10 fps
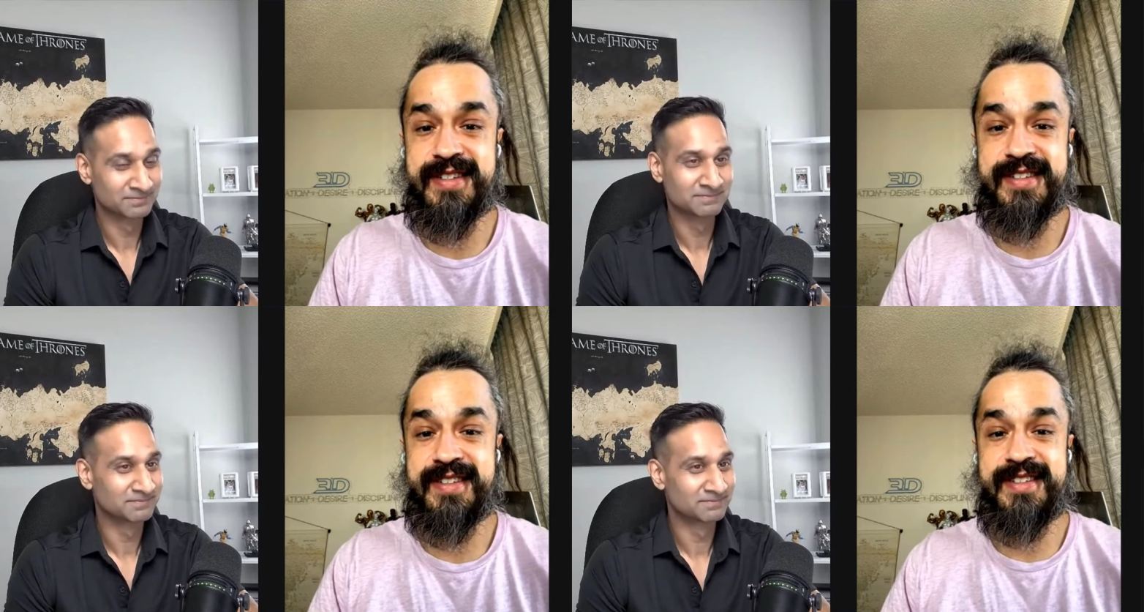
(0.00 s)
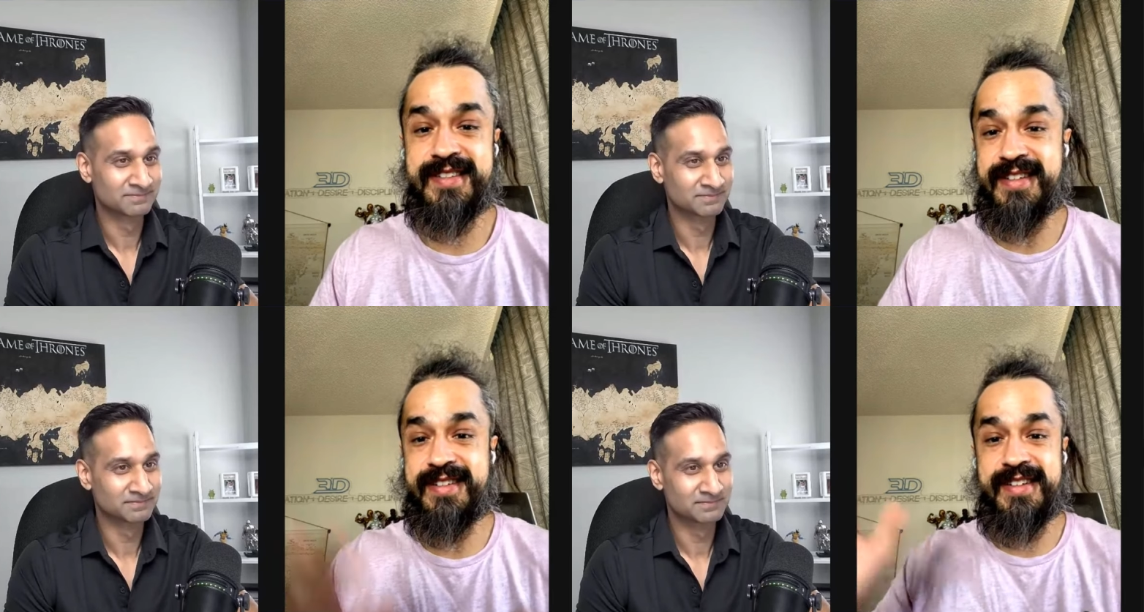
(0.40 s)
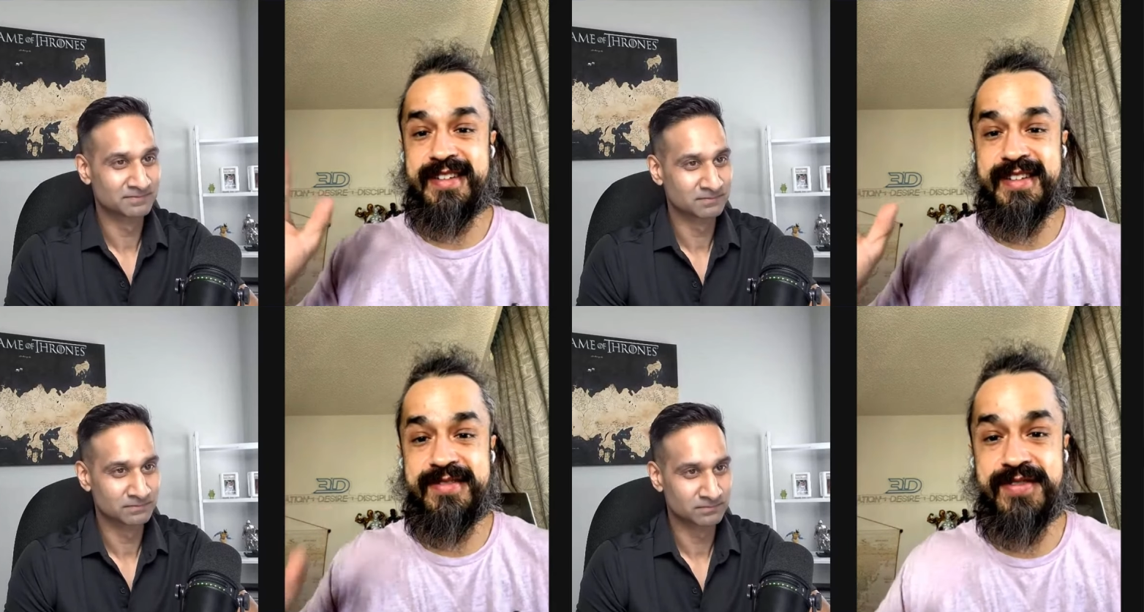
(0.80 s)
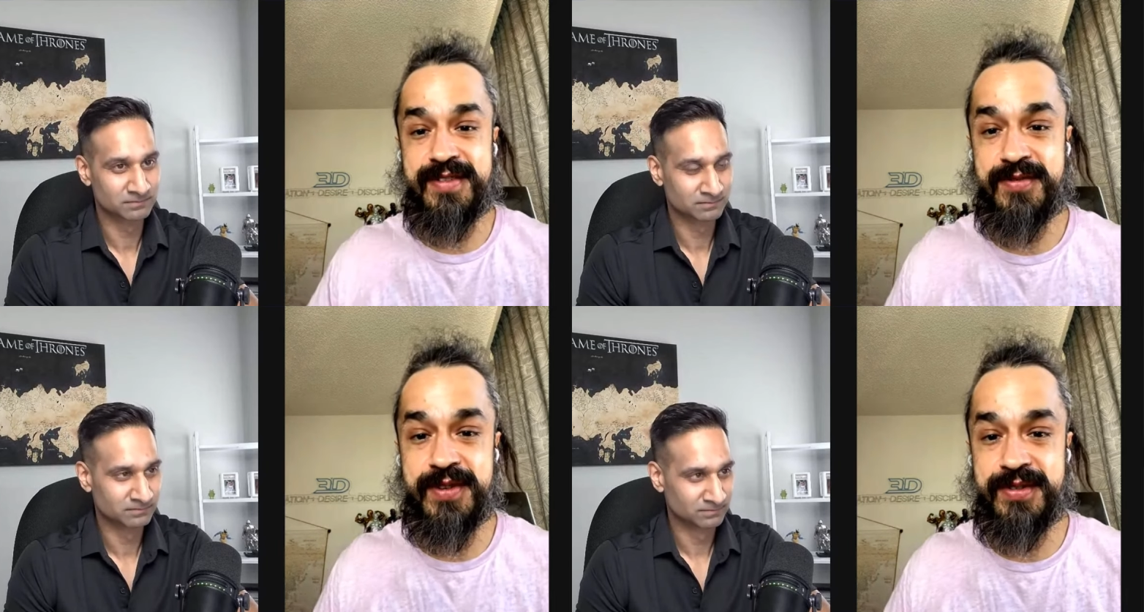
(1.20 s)
Speaker 1: It's just such a
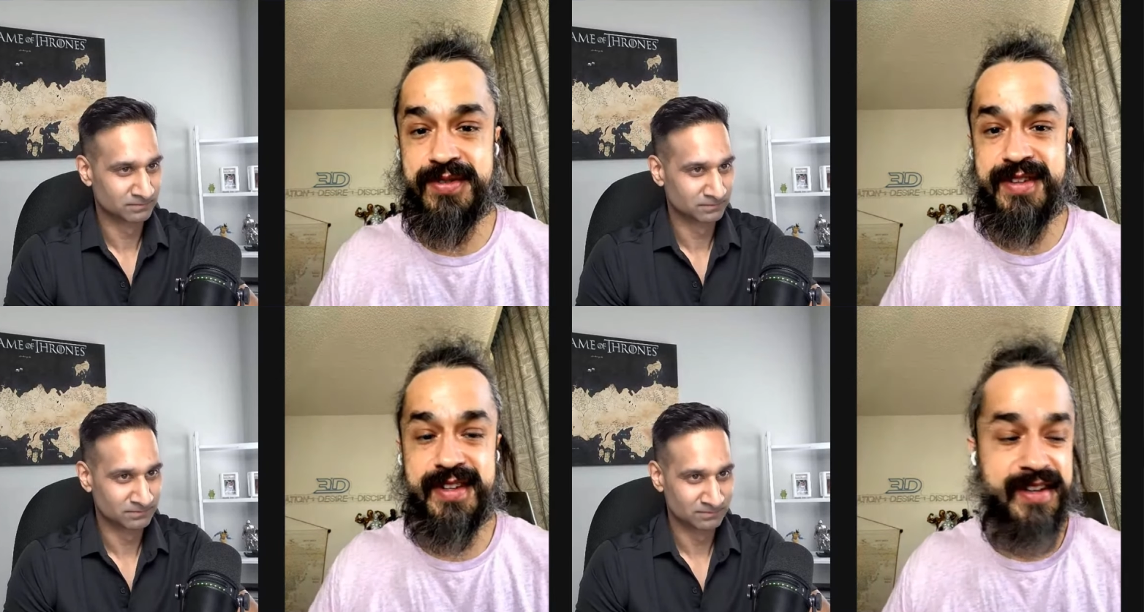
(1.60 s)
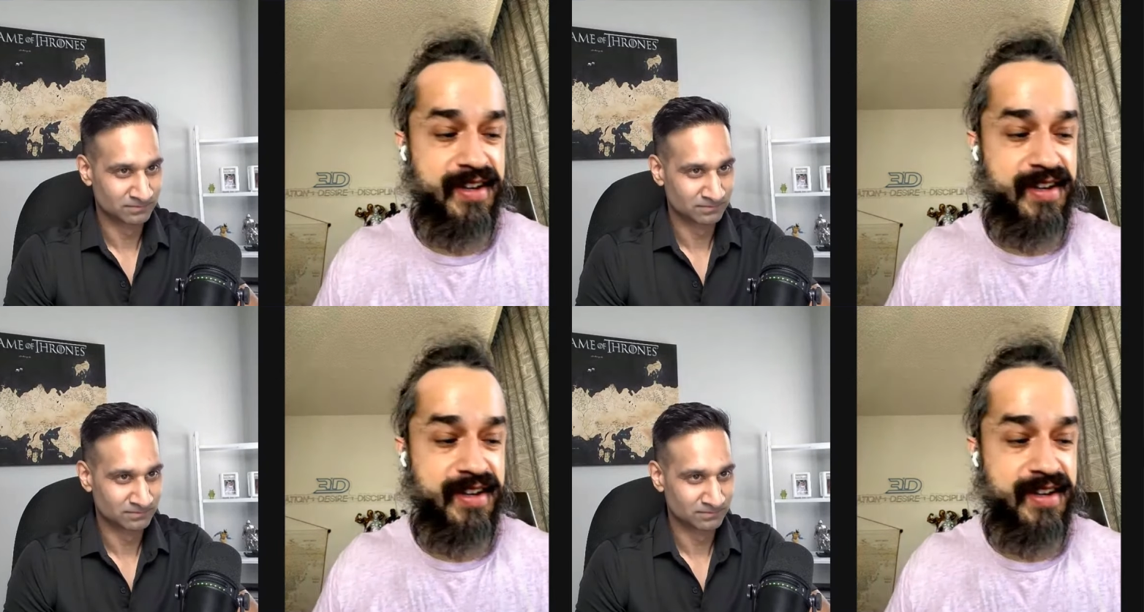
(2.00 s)
different world that,